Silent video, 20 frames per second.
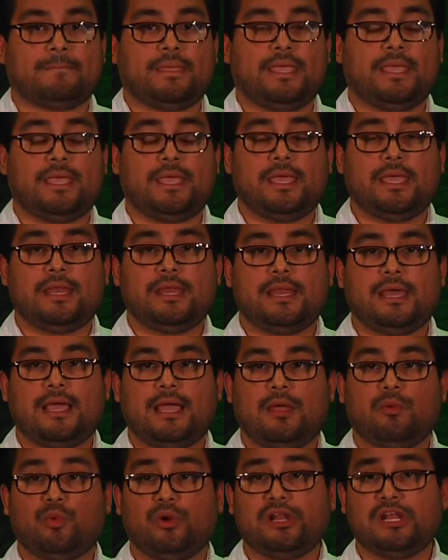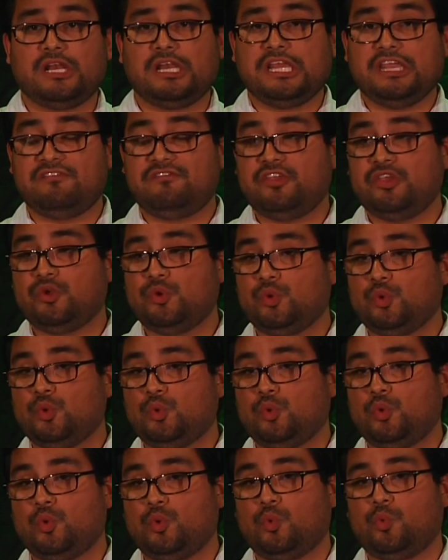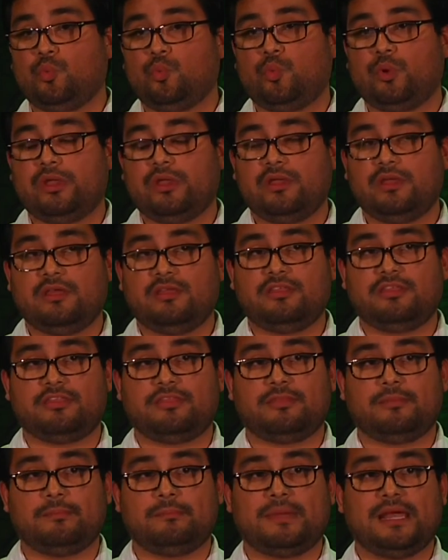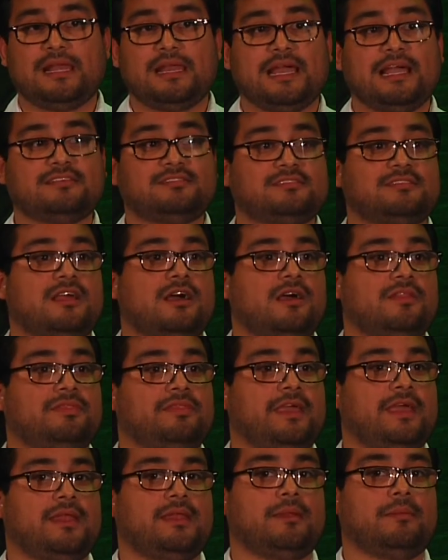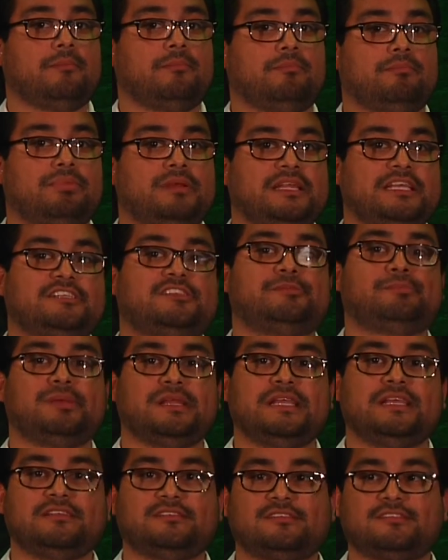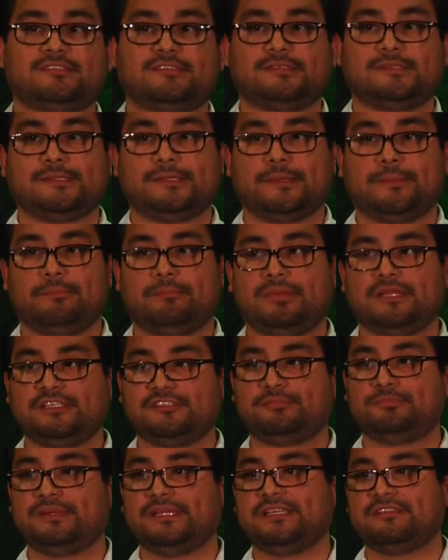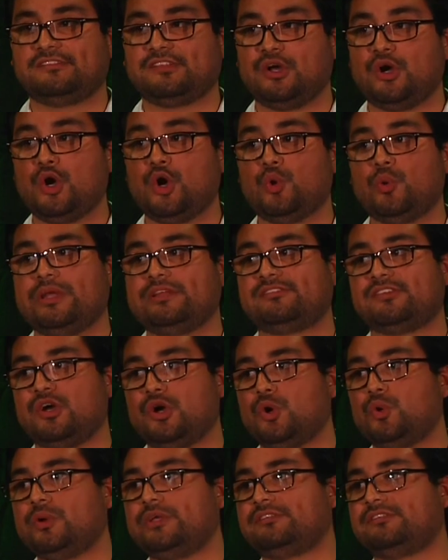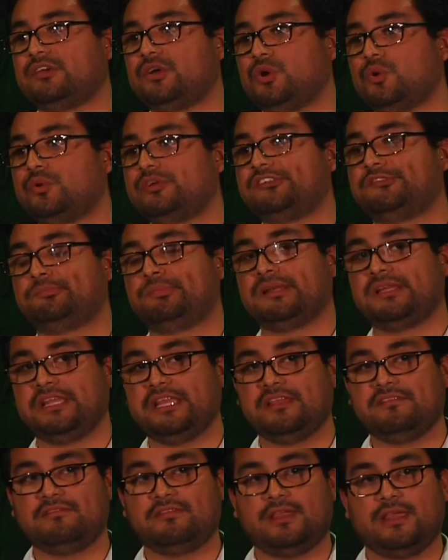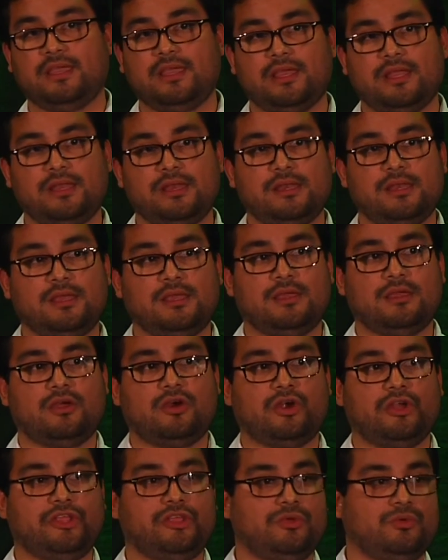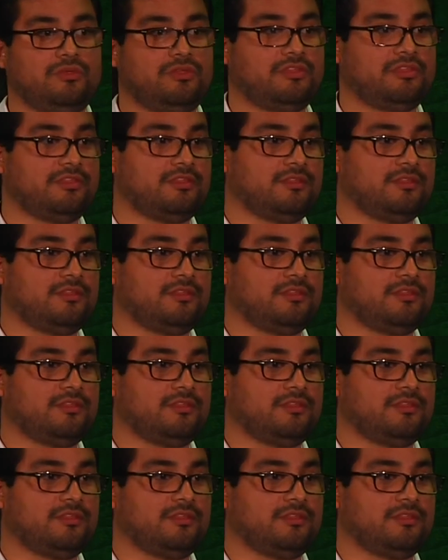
And I want to leave you with my last thought that please, please, please, please, always, always, always believe in our youth.